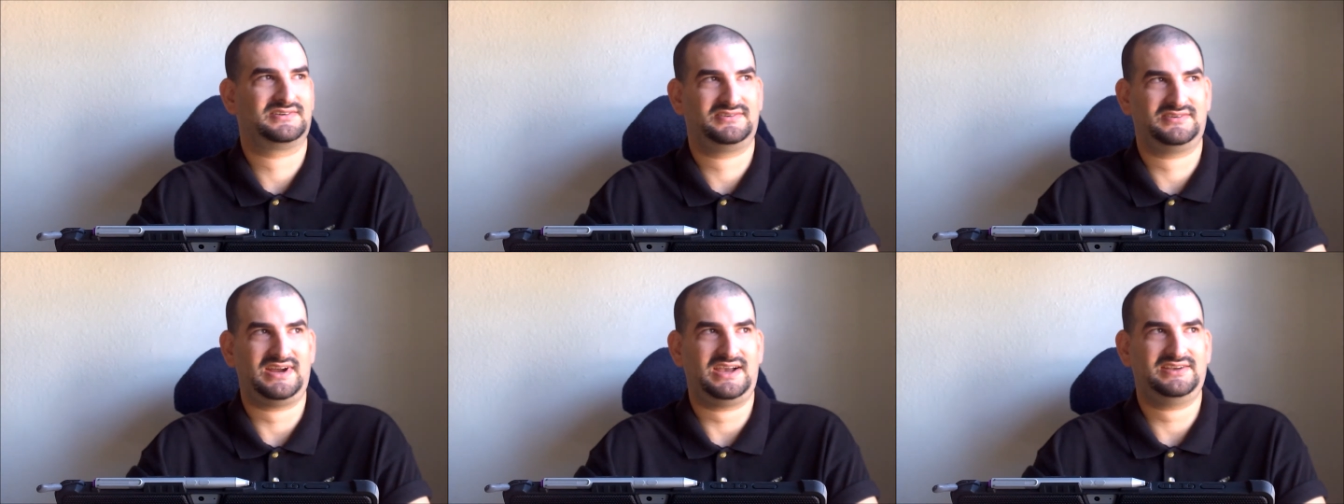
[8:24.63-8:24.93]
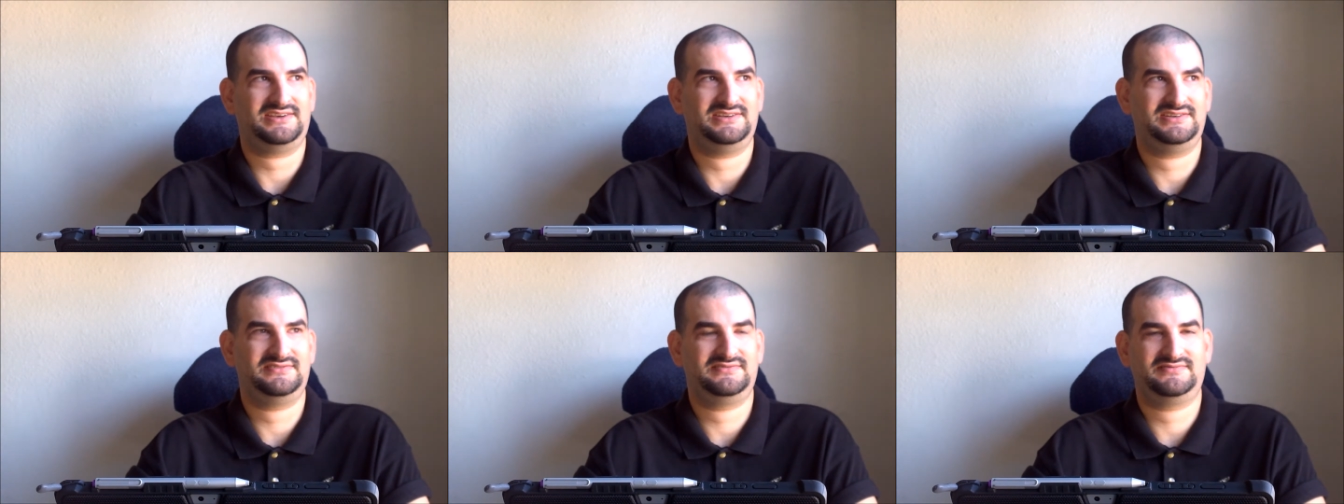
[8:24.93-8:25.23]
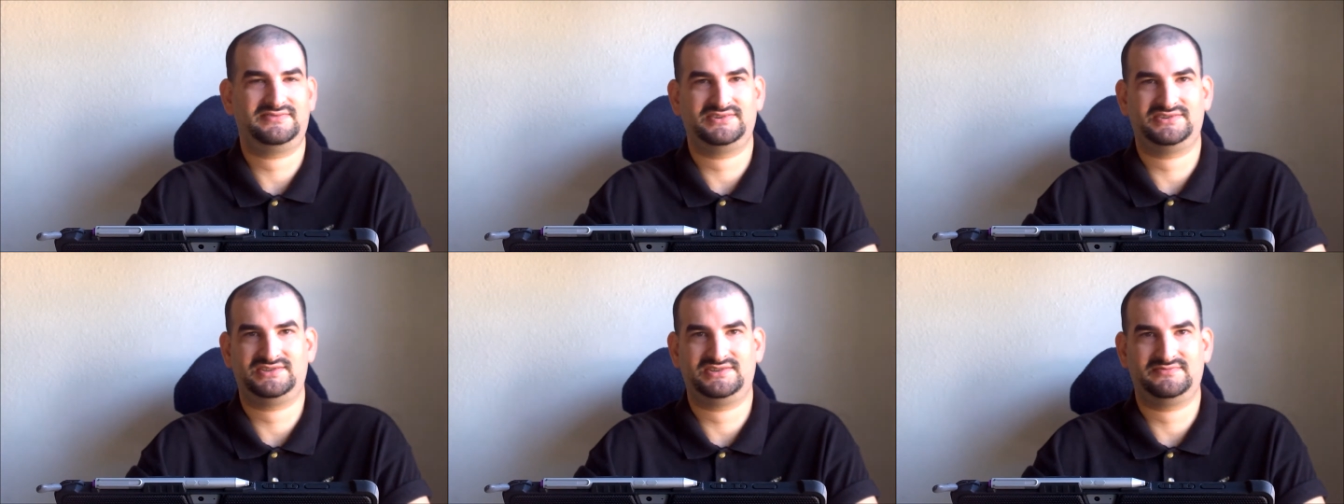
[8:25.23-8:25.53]
cracking
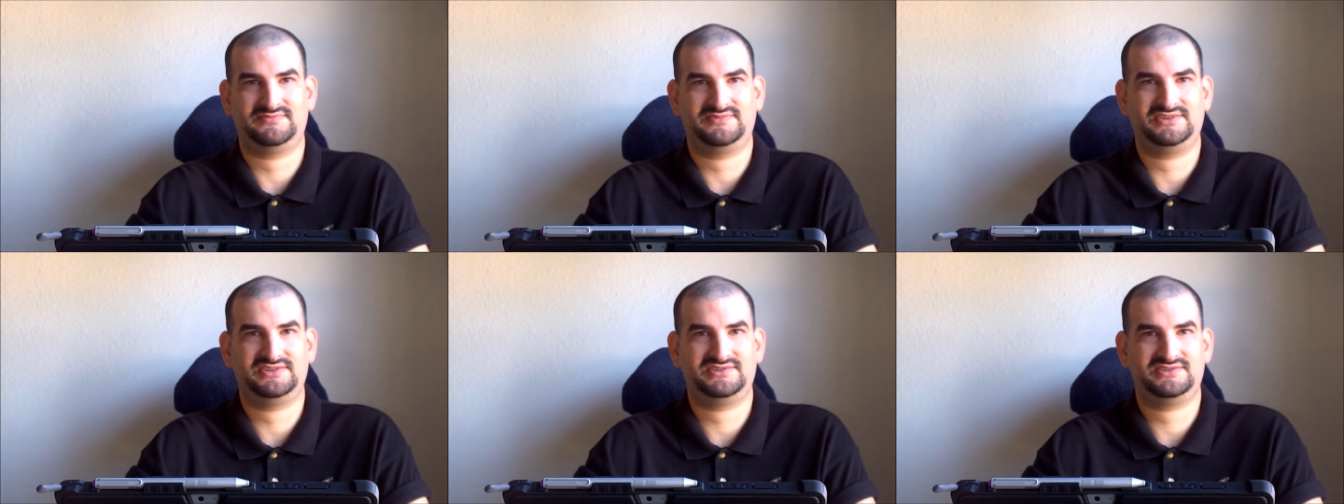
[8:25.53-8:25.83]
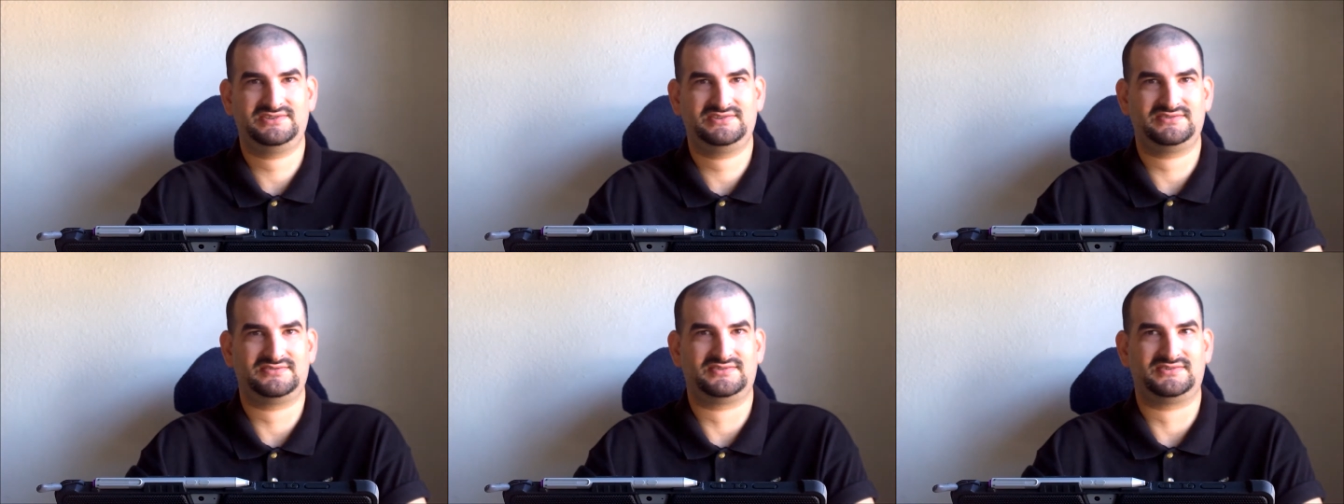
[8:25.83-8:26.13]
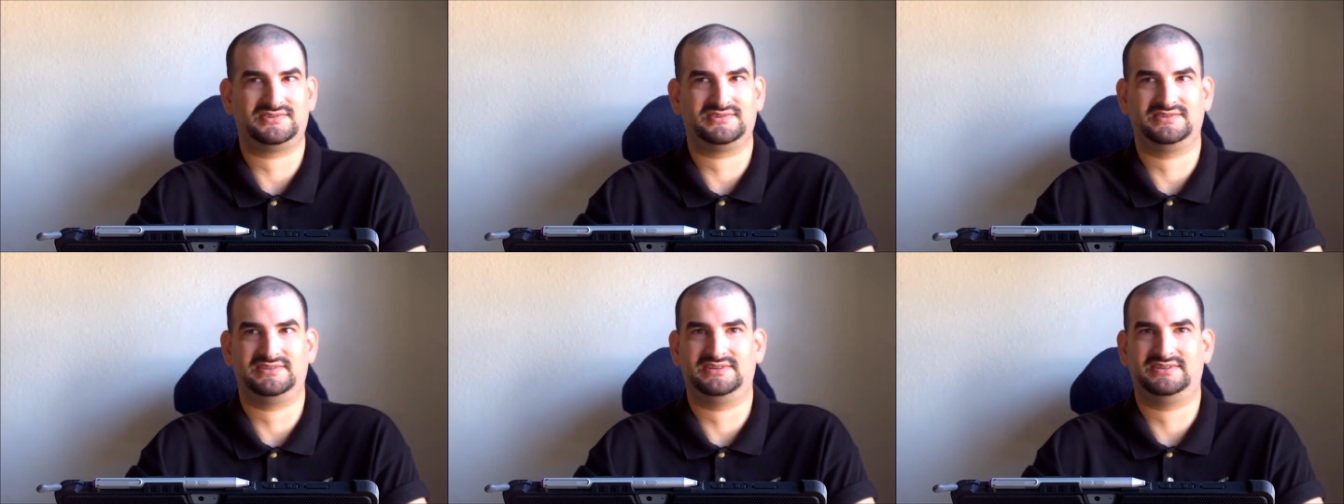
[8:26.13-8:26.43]
for some reason,
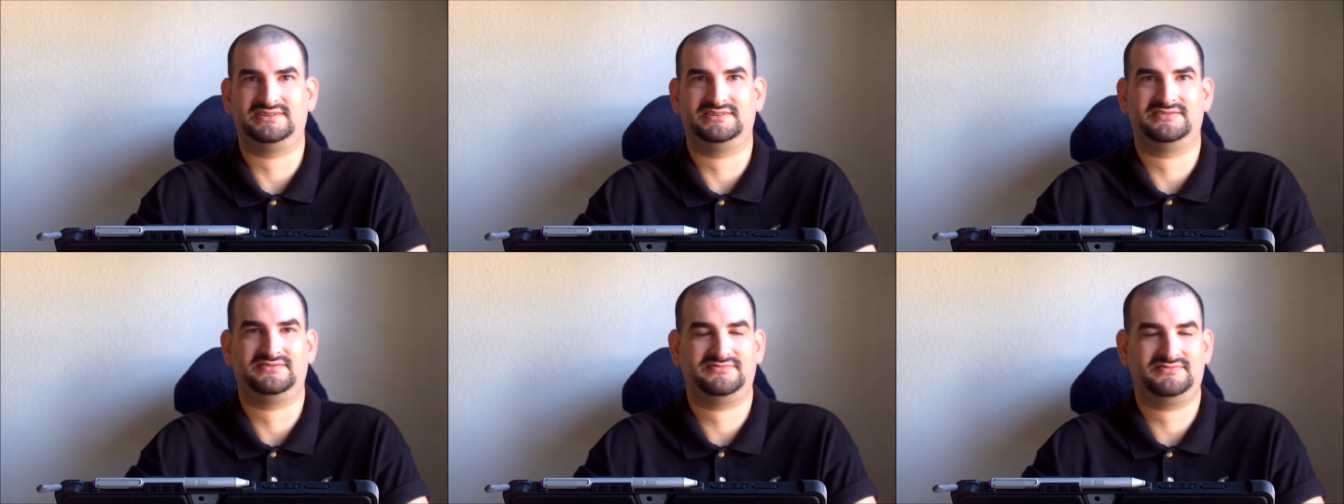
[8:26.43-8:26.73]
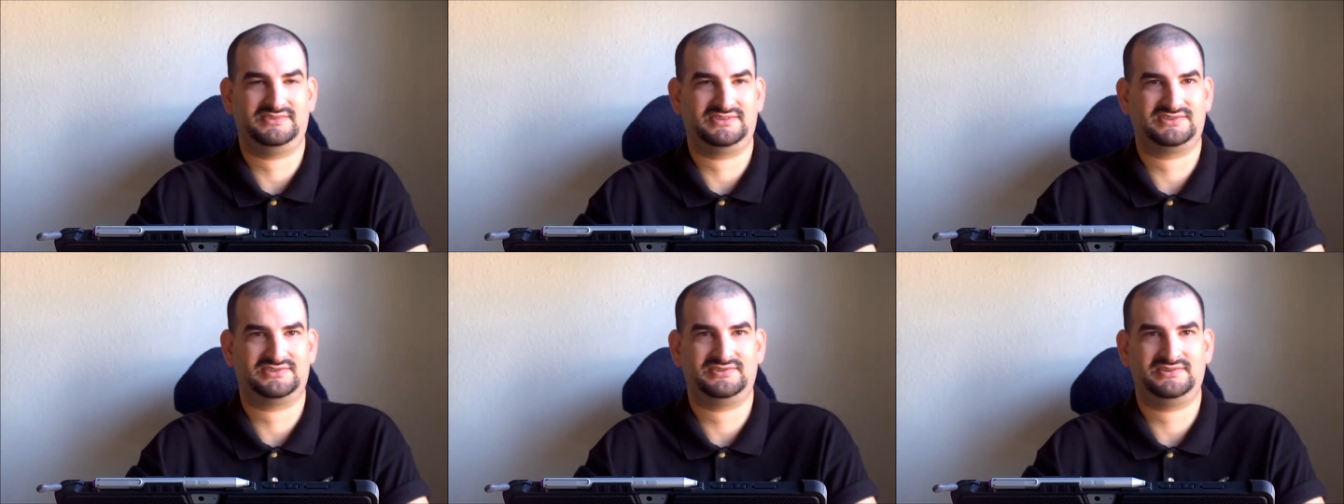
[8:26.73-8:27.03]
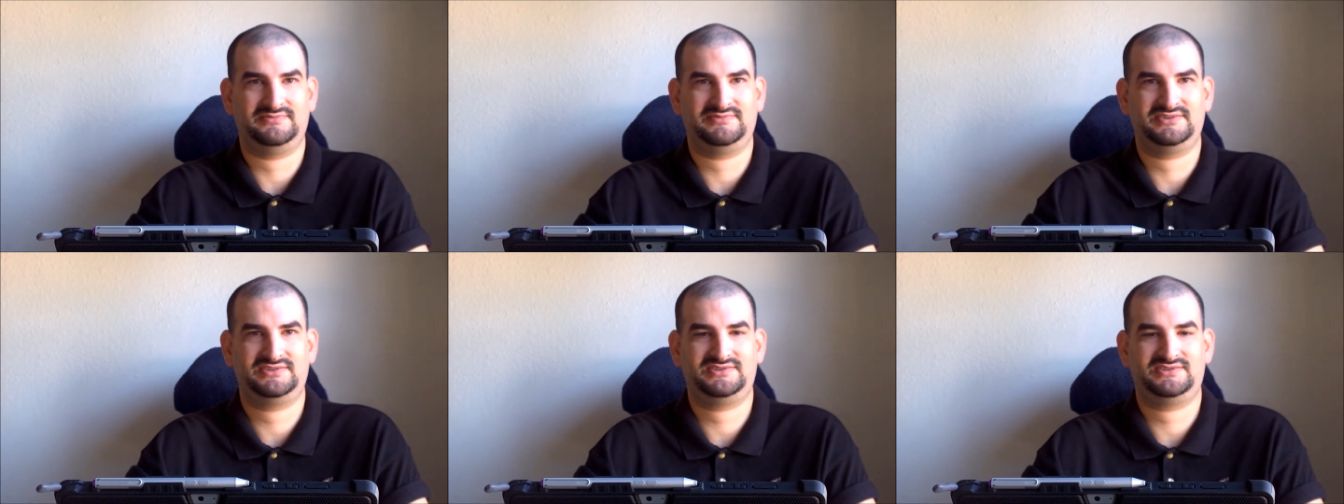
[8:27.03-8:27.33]
or they're
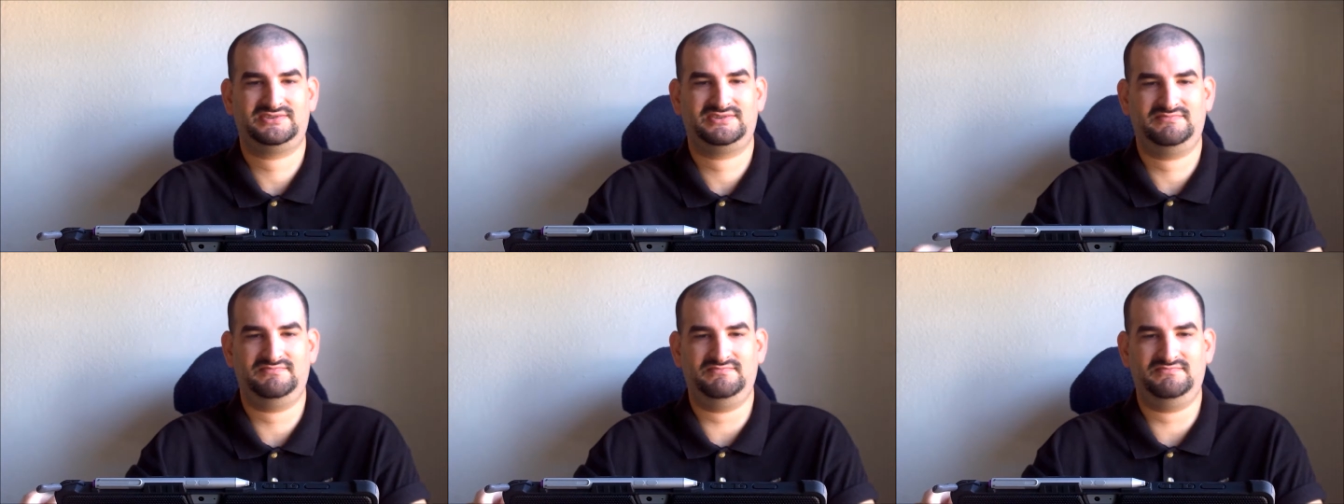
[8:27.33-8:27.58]
extremists.